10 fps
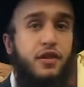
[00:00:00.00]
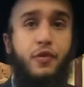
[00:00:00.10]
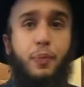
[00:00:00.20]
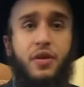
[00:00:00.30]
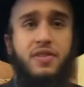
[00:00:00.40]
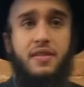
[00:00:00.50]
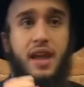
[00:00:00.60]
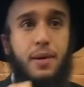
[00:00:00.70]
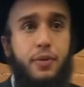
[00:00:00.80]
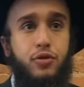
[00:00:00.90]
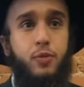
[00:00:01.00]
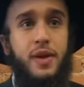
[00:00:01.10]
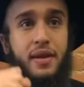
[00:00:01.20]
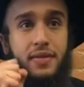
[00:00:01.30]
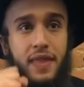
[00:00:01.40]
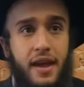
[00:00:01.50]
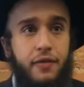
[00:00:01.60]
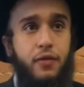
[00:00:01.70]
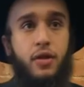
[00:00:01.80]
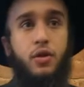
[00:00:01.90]
If a person is able to be
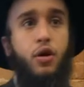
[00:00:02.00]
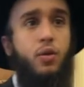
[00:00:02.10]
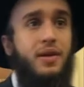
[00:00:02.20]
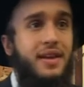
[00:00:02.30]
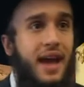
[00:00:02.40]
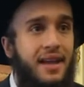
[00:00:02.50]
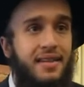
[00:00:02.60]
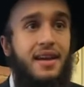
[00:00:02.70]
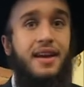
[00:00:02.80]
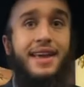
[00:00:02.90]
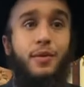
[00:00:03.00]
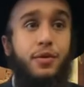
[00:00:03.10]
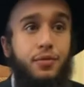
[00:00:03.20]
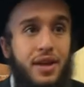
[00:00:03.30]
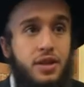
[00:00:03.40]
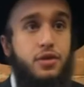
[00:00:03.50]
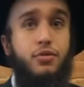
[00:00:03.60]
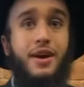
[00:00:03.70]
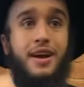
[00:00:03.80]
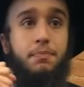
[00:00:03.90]
thankful on all what he has, he will reach
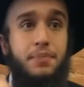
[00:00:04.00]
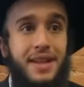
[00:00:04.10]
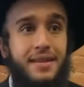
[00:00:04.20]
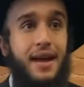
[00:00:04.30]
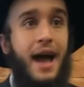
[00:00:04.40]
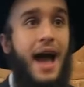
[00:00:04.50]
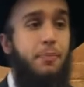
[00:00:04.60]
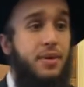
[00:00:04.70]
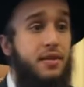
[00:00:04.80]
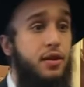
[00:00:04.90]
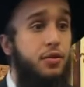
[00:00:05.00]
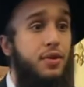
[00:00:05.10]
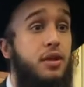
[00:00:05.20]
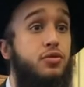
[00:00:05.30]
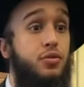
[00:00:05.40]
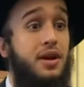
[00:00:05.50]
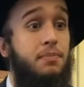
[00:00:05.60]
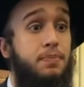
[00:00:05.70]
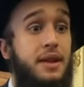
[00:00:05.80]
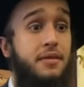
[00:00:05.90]
to a complete happiness, he will reach to a
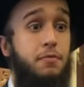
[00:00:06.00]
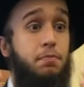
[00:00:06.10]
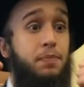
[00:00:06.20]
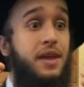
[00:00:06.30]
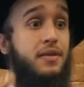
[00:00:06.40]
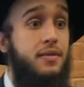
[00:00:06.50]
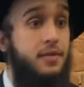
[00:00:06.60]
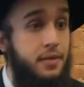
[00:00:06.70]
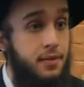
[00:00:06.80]
complete peace.